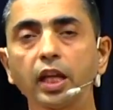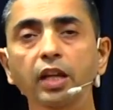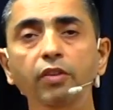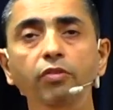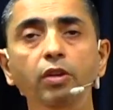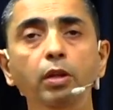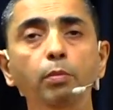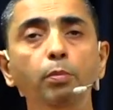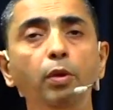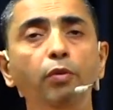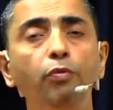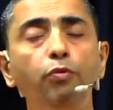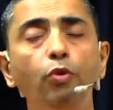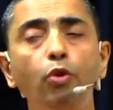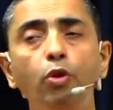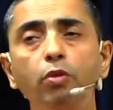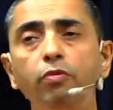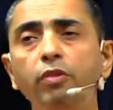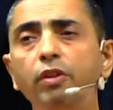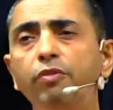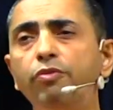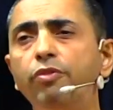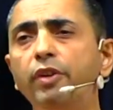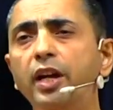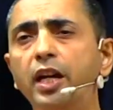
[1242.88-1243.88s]
even
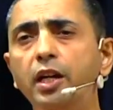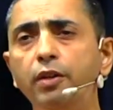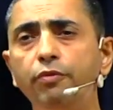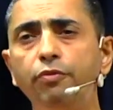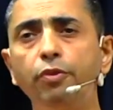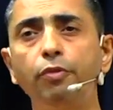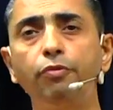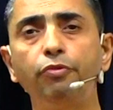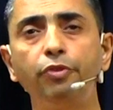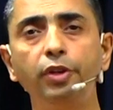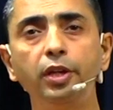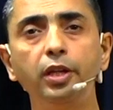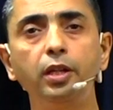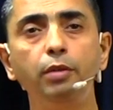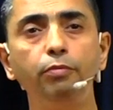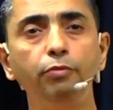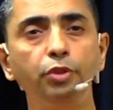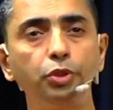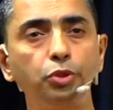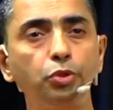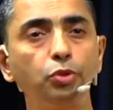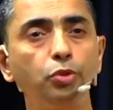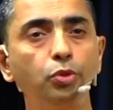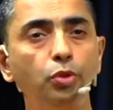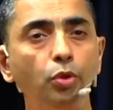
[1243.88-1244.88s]
before we fight for freedom,
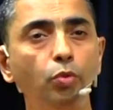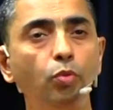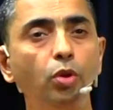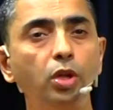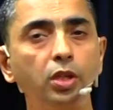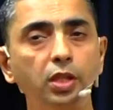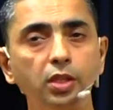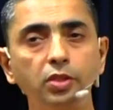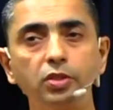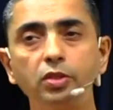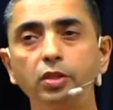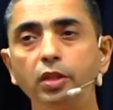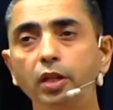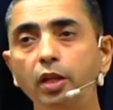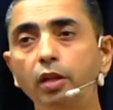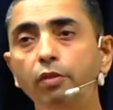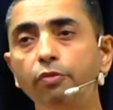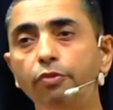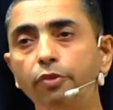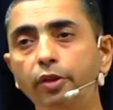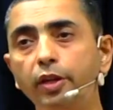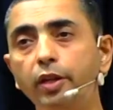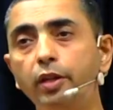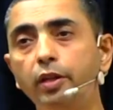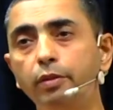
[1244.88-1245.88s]
we should know what is
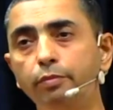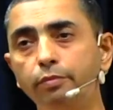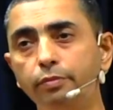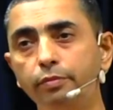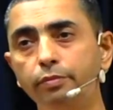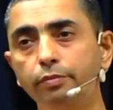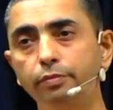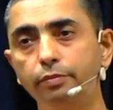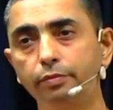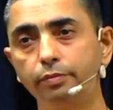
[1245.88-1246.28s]
real freedom.